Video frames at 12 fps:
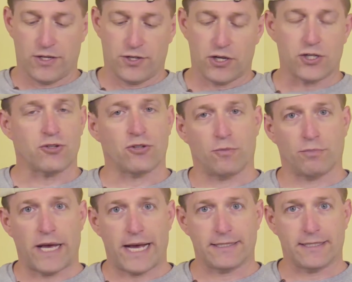industrial
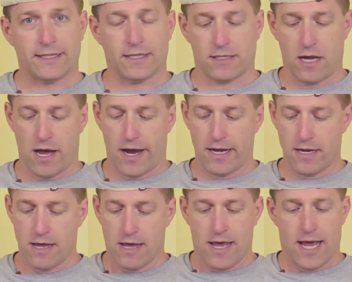plastic
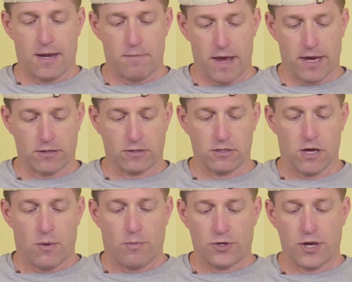design and metal,
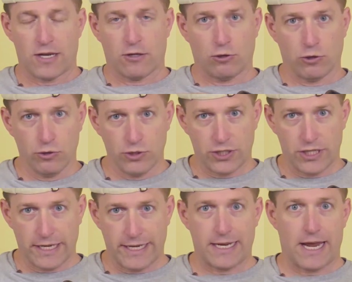but you had to
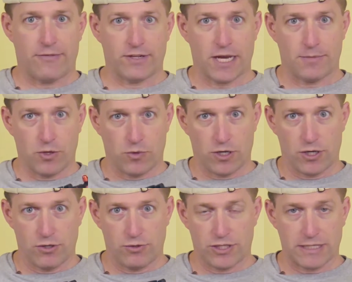loosen it every time you wanted
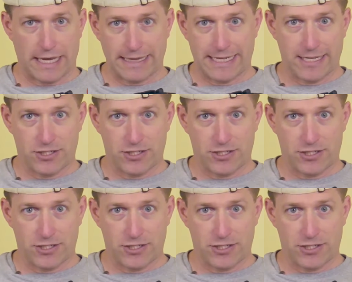to slightly